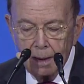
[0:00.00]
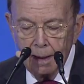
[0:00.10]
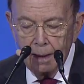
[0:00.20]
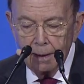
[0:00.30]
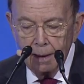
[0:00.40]

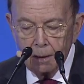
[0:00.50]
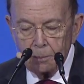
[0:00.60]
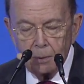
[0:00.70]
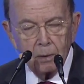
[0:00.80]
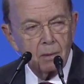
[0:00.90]
and
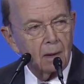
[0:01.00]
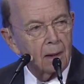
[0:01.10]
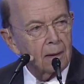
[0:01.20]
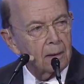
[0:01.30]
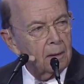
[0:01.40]
help you
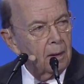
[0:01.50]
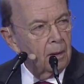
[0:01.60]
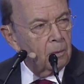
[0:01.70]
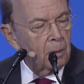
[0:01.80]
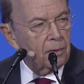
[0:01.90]
deal
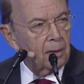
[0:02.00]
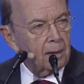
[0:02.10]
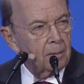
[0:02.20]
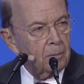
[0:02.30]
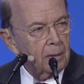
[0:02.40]
with the
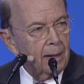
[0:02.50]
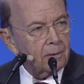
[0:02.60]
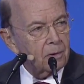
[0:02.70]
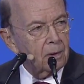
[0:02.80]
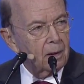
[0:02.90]

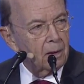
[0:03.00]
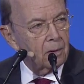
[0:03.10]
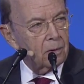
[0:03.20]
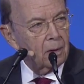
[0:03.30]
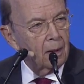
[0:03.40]

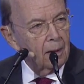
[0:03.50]
complexities